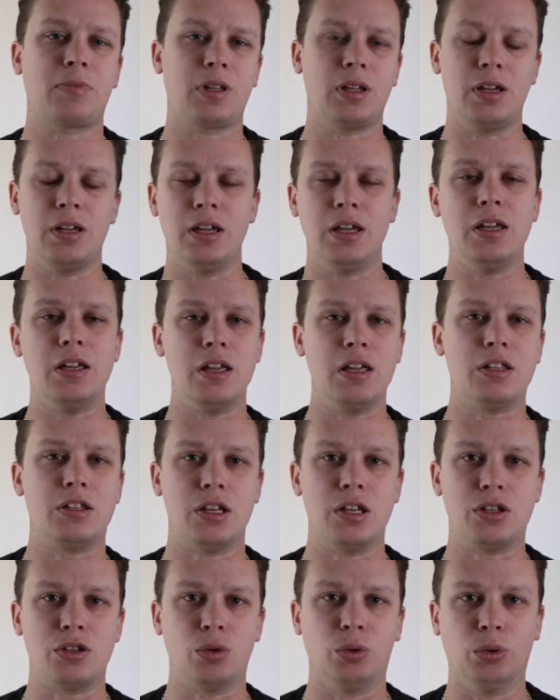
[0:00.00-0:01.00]

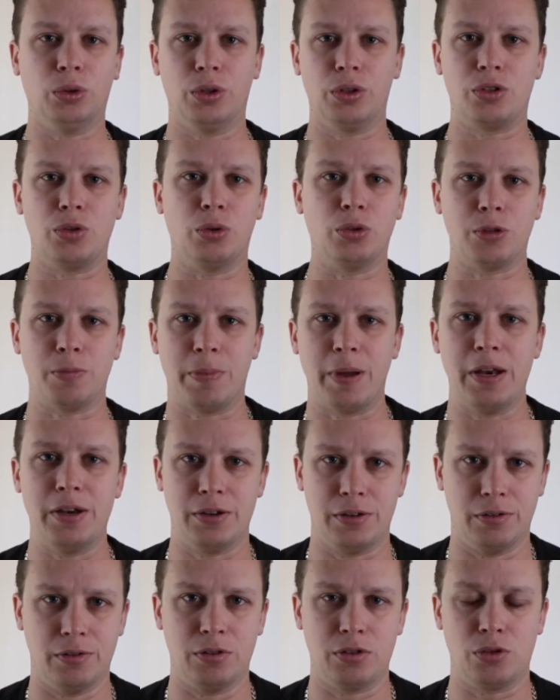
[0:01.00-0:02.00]
it's all
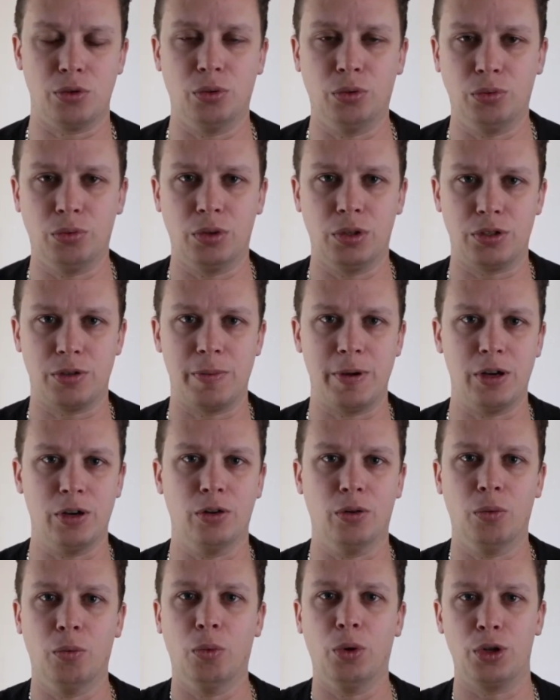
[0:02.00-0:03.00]
dependent. It's all
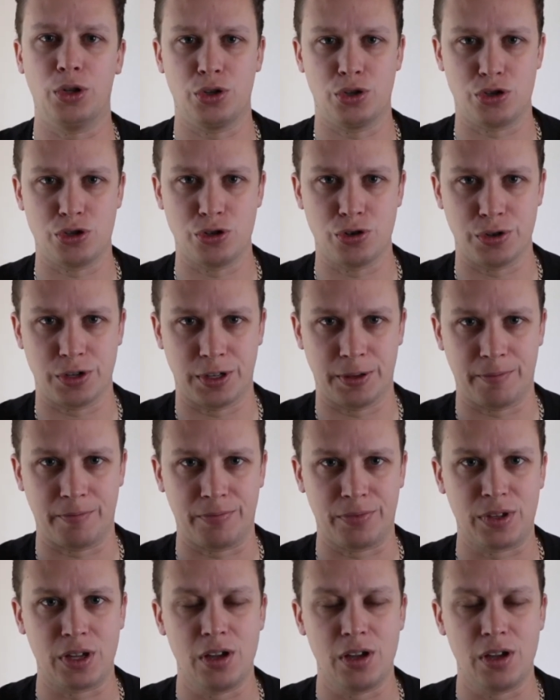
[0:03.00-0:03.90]
dependent on what you're shooting.